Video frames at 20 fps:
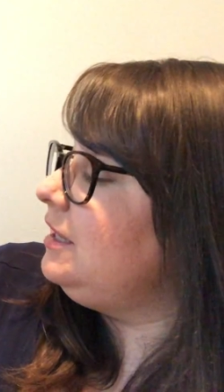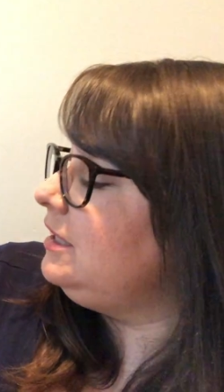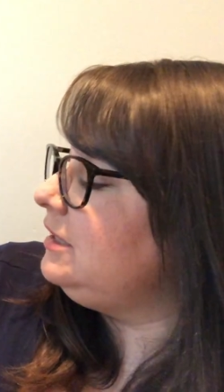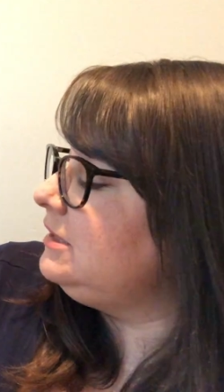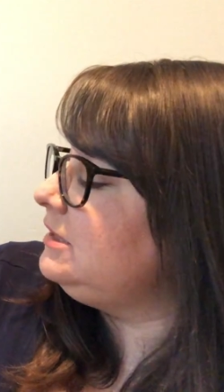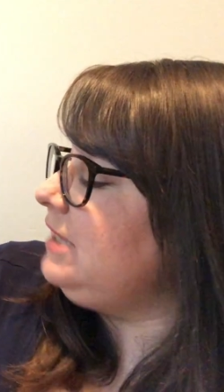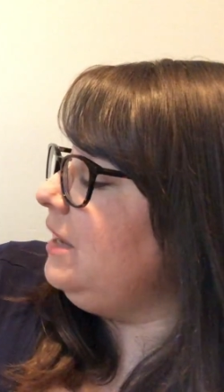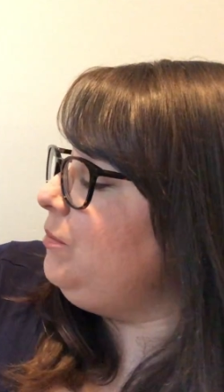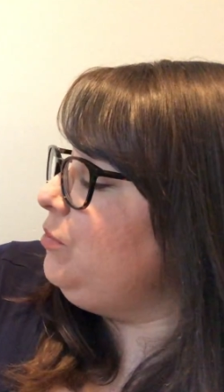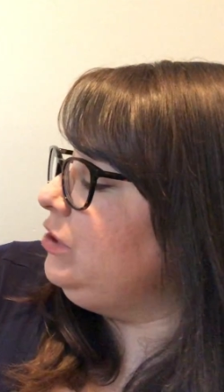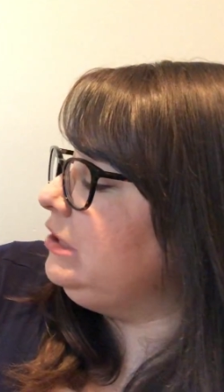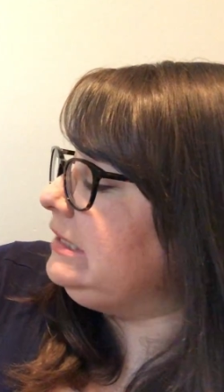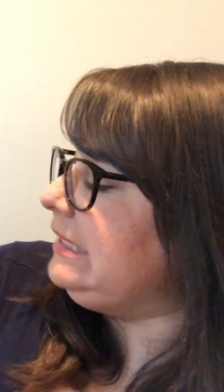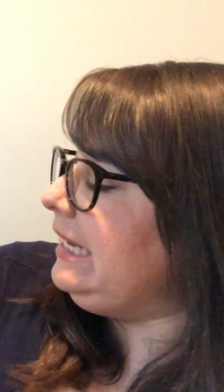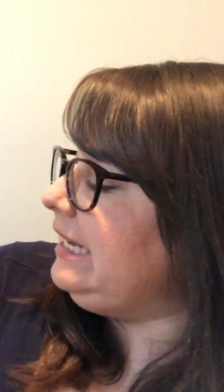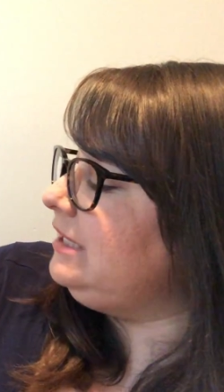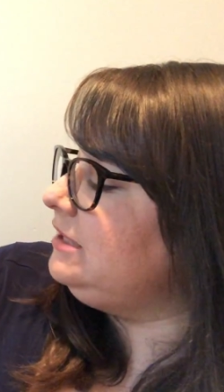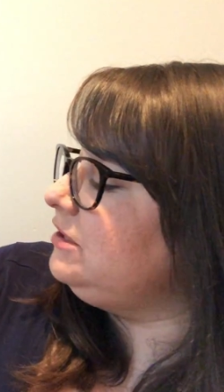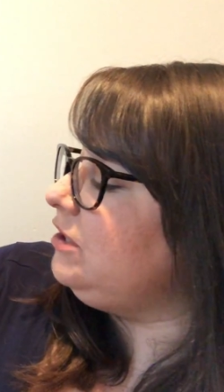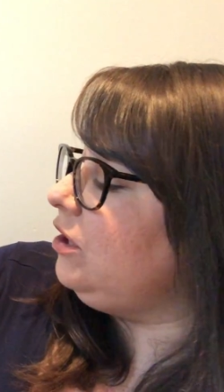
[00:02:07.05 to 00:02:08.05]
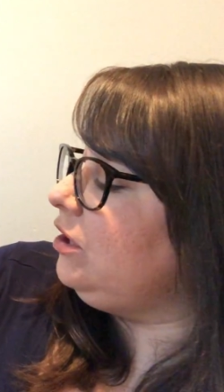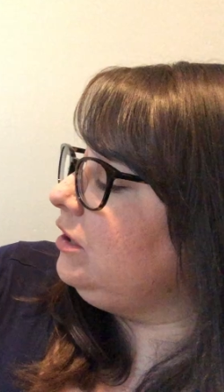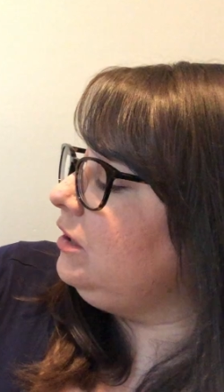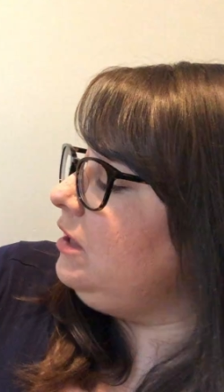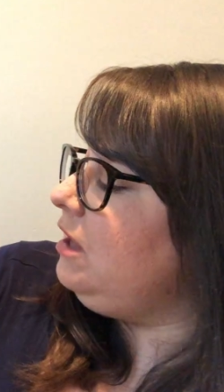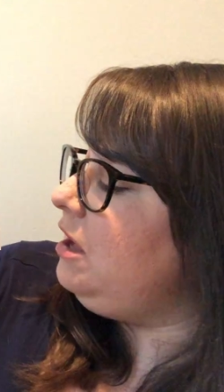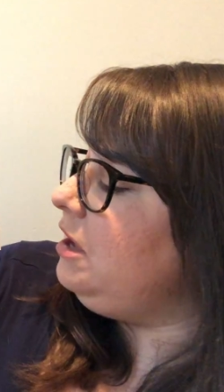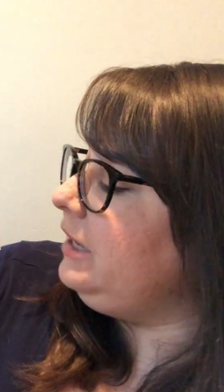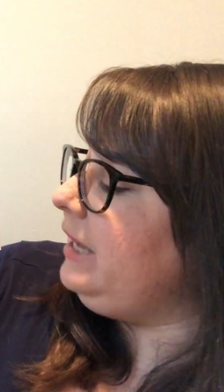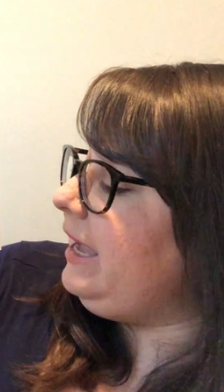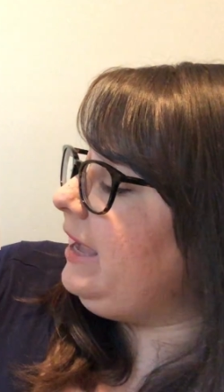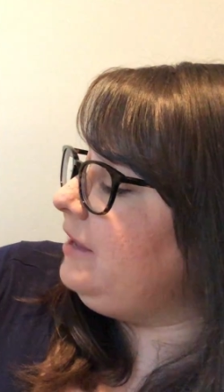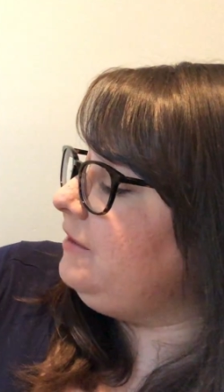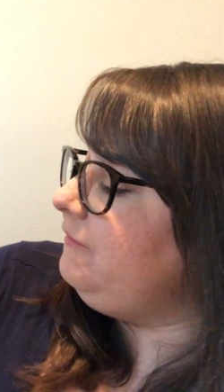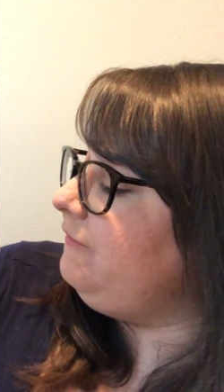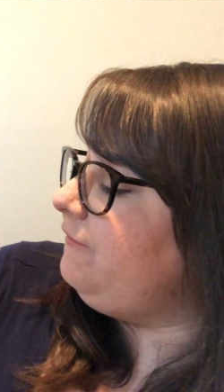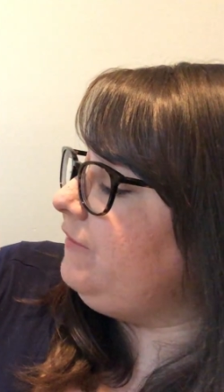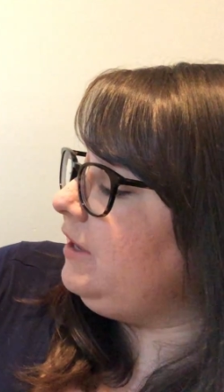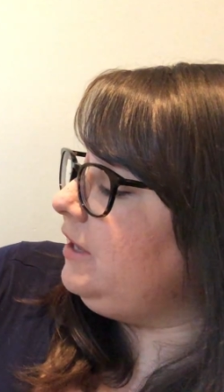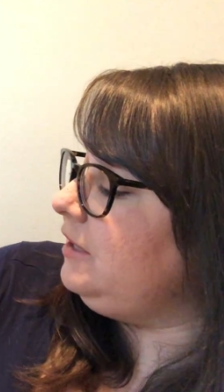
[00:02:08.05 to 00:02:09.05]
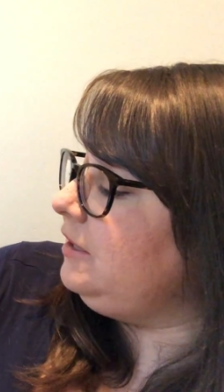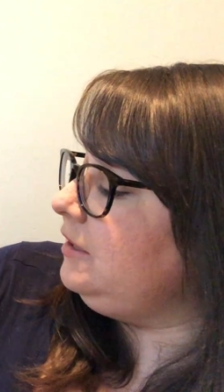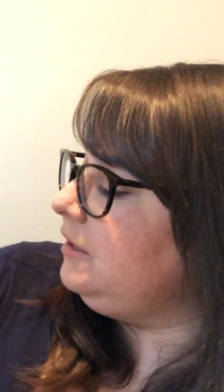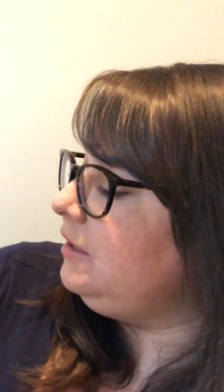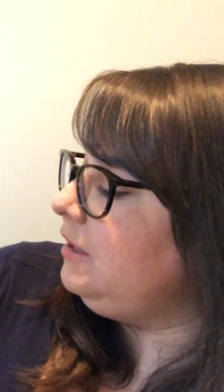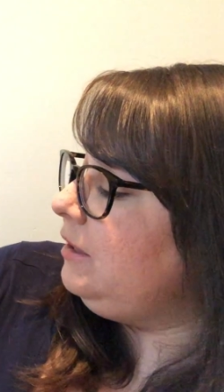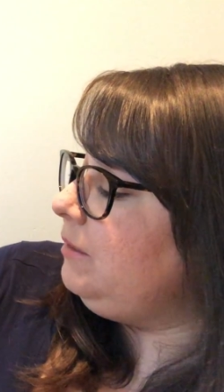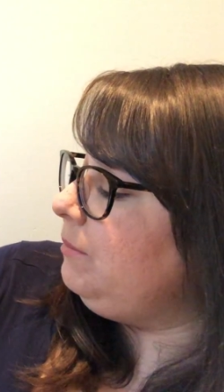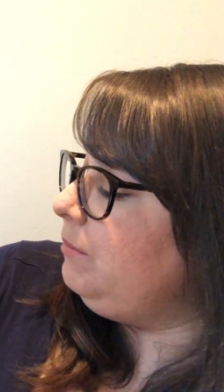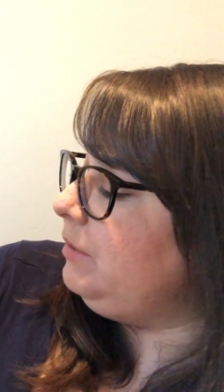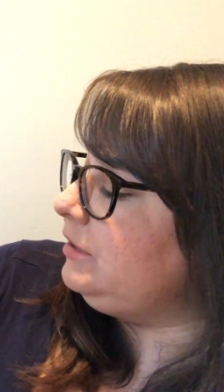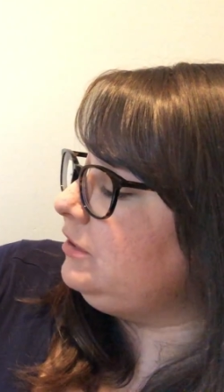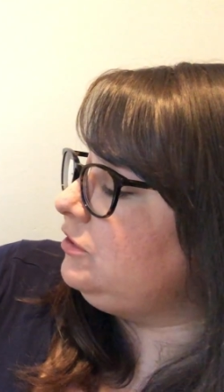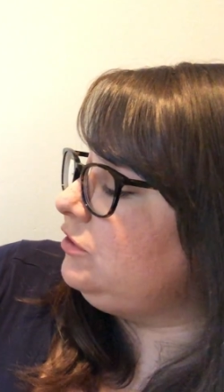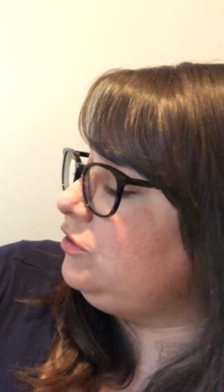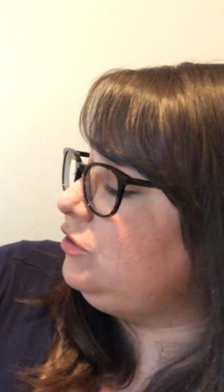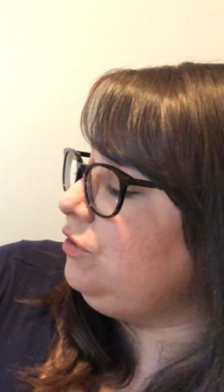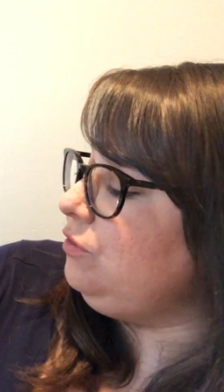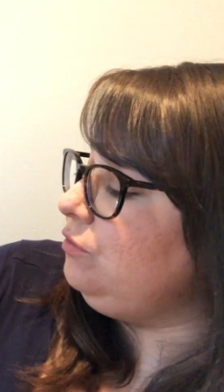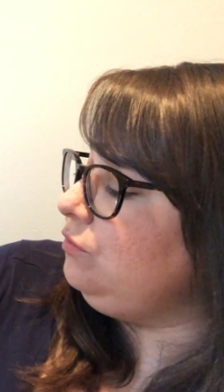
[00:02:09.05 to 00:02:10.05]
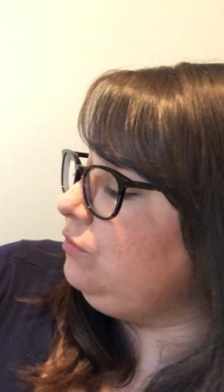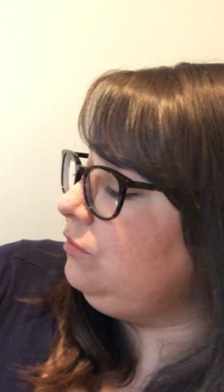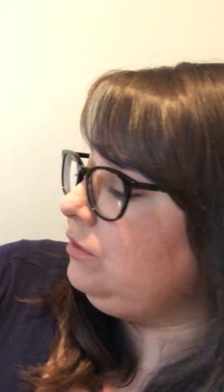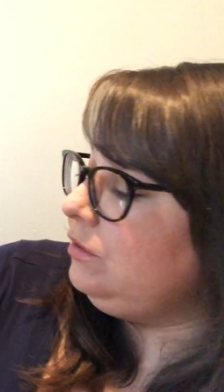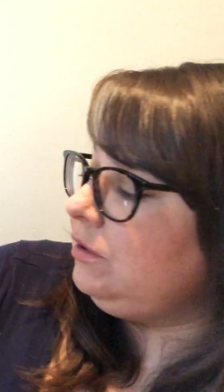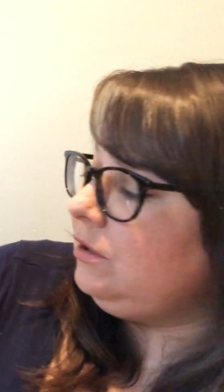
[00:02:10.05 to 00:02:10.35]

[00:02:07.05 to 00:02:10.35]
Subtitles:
Summer days are long and fun, but soon